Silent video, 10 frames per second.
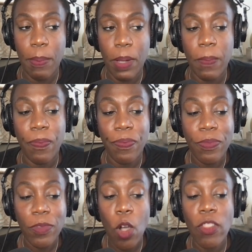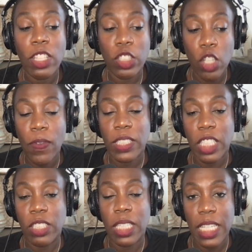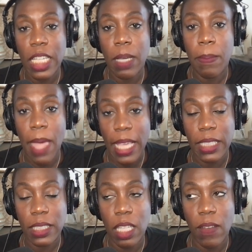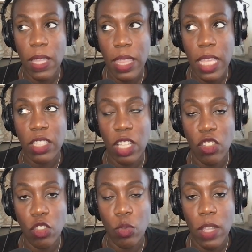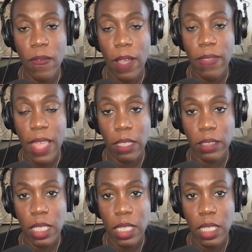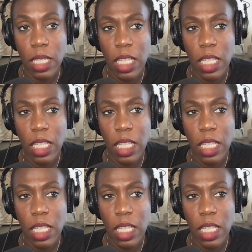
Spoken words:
But on the surface, there's an income max of, I think it's $125,000.